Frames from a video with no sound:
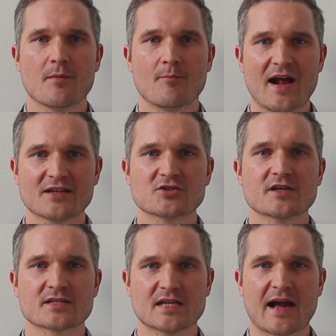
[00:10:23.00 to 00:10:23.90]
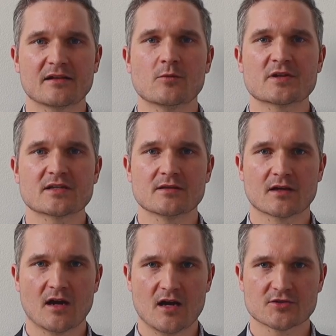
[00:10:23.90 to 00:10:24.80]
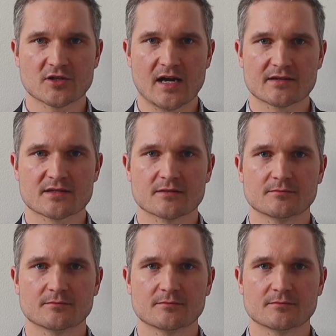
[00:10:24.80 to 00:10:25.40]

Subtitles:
match exactly what's in the contract.